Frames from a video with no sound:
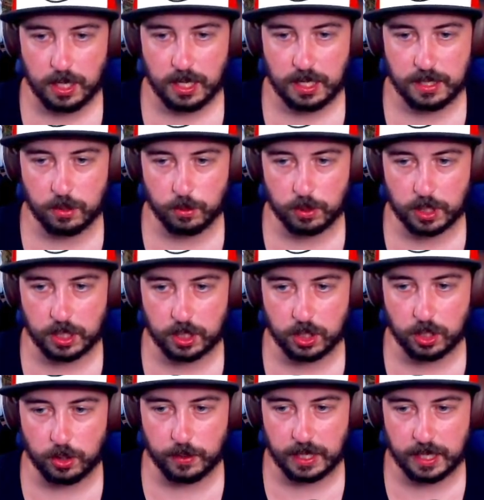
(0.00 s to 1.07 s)
Then we're going to
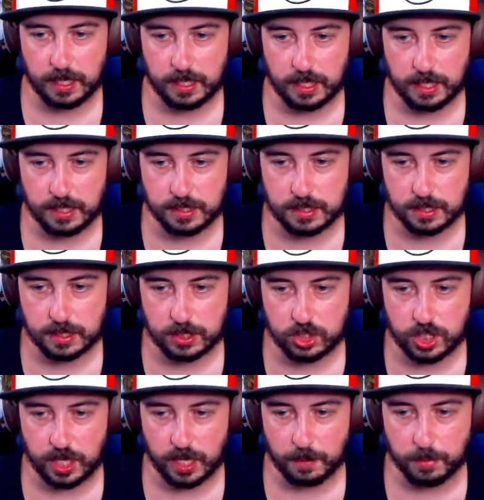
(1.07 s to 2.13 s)
go ahead into the
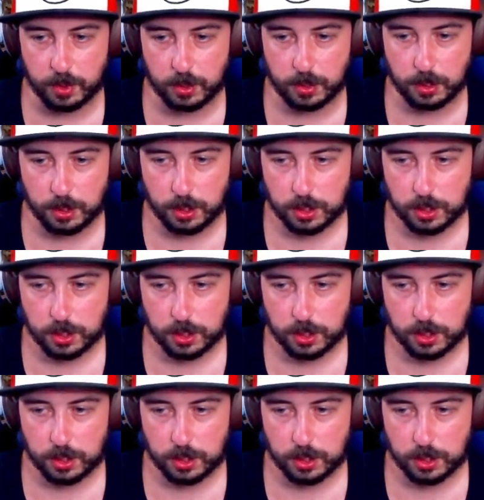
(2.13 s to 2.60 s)
chapel